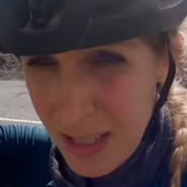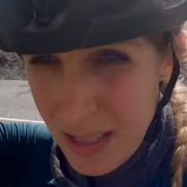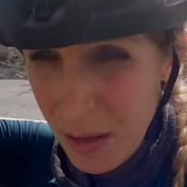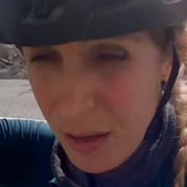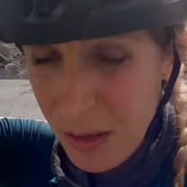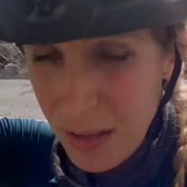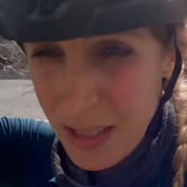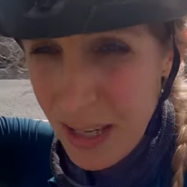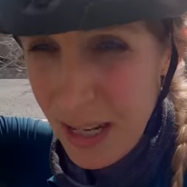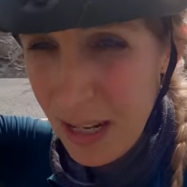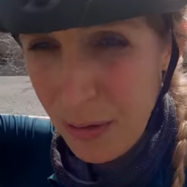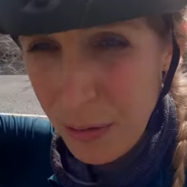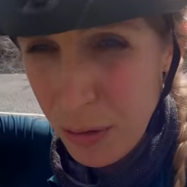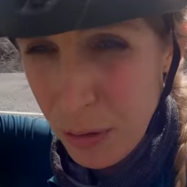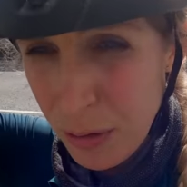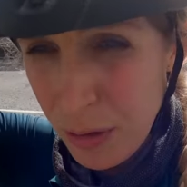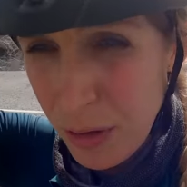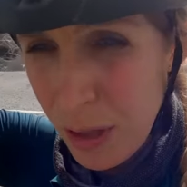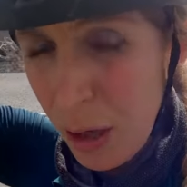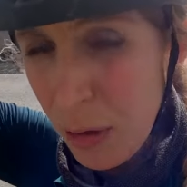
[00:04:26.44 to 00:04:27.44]
it's not the saddle, I've
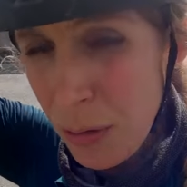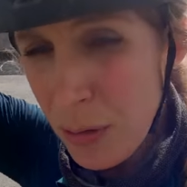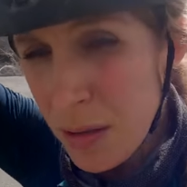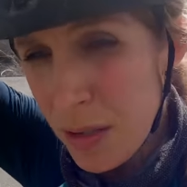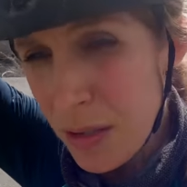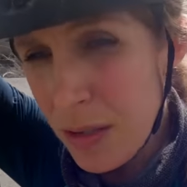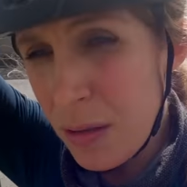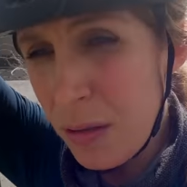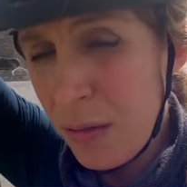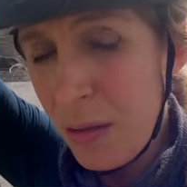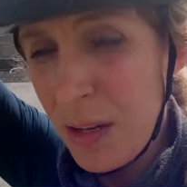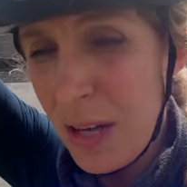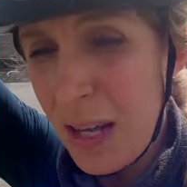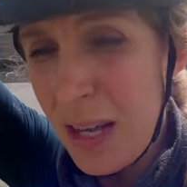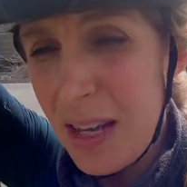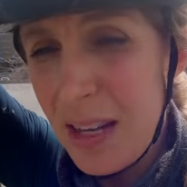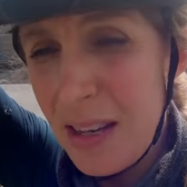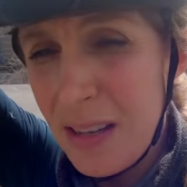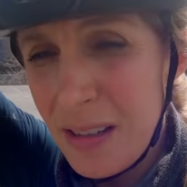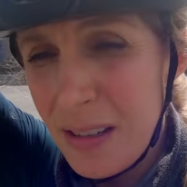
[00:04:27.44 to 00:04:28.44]
done loads of stuff on
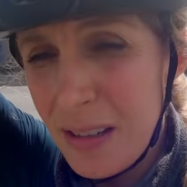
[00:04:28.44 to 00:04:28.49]
it.